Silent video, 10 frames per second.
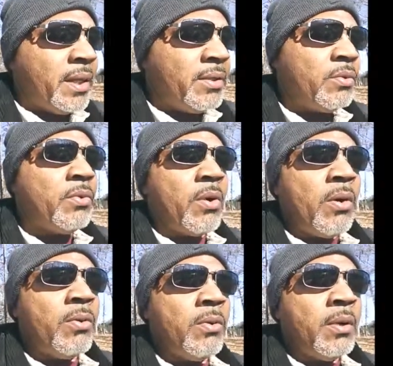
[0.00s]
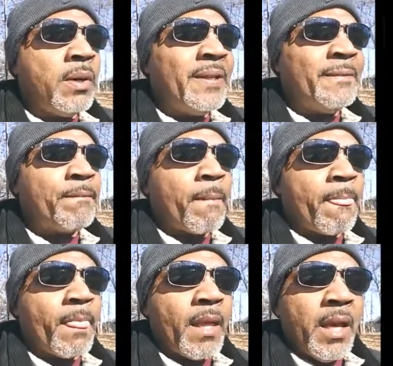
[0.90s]
and you grow.
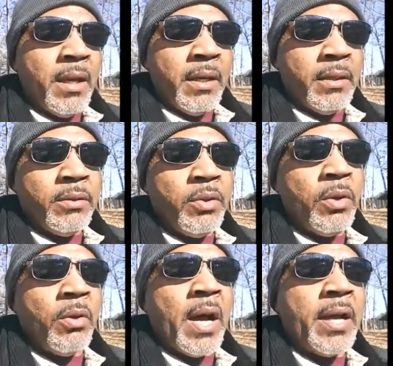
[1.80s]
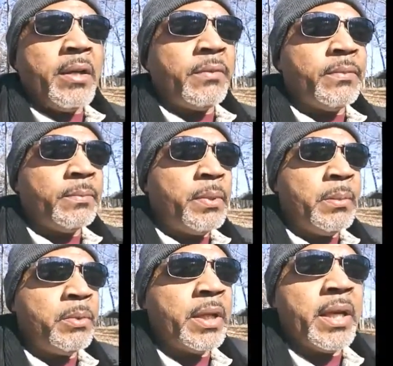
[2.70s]
And I hear from
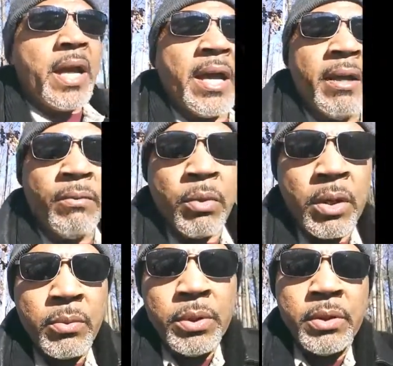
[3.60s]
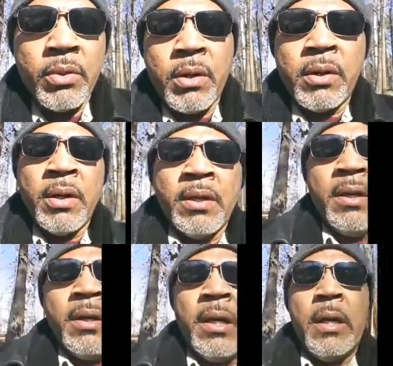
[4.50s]
people that I have worked with or
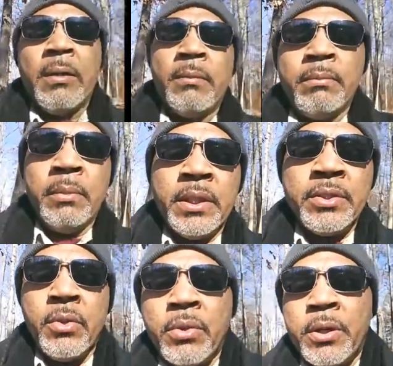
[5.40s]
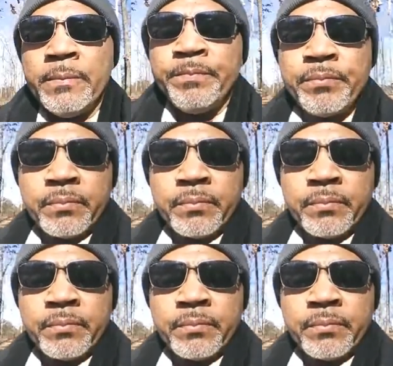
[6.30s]
mentored,